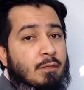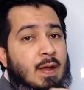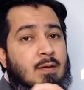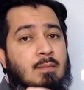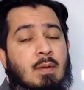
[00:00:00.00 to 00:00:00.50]

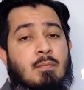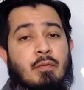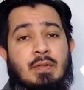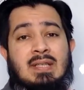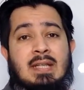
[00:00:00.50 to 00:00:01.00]
member of
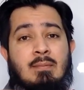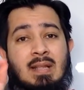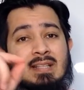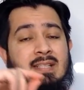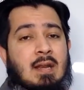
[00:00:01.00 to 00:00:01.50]
the team
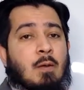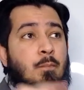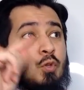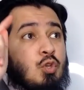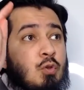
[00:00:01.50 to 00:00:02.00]
that set up
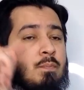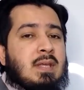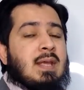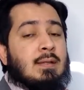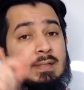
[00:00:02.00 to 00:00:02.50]

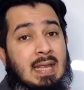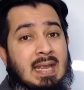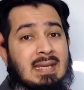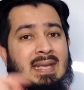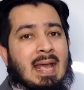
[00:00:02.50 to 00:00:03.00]
UPS
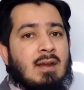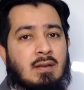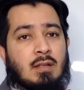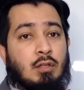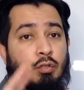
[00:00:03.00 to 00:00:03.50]
in
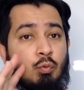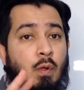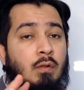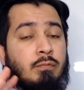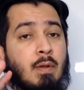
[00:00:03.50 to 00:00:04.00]
Canada, the
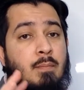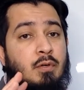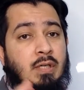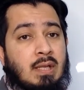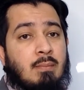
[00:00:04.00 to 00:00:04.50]
12-member
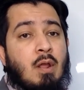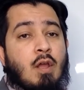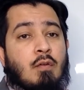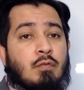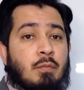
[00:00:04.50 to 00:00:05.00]
team
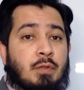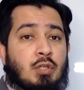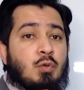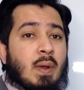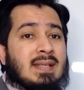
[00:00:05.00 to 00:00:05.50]
from the
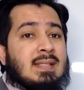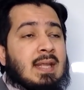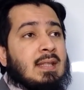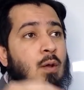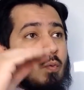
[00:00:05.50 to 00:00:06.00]
USA
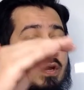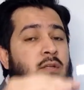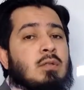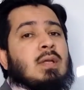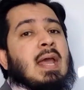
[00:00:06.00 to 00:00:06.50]
that went
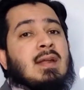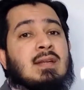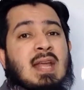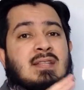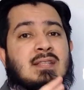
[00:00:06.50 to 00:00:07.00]
into Canada
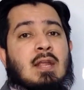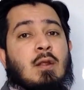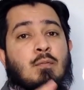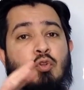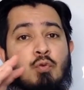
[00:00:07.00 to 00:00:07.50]
and set
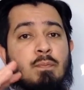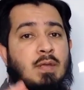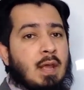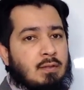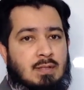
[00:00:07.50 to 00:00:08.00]
up
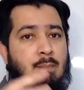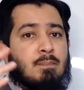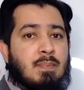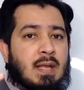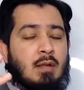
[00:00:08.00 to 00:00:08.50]
UPS, that
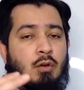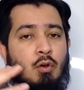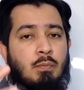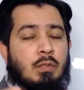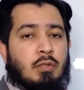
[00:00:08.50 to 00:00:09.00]
big
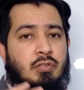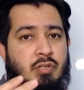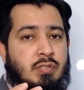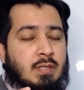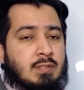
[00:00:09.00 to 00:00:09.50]
global
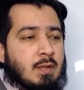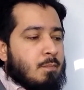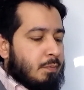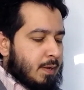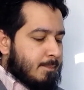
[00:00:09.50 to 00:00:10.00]
logistics
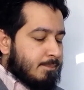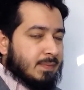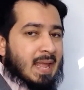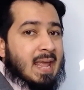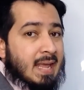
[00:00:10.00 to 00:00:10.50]
company.
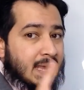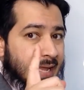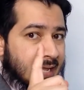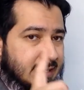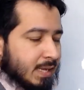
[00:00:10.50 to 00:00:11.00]

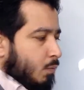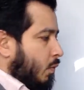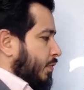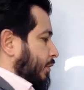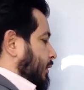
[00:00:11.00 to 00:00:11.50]
He said
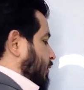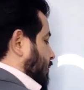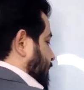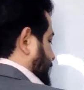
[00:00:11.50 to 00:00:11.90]
one thing to me,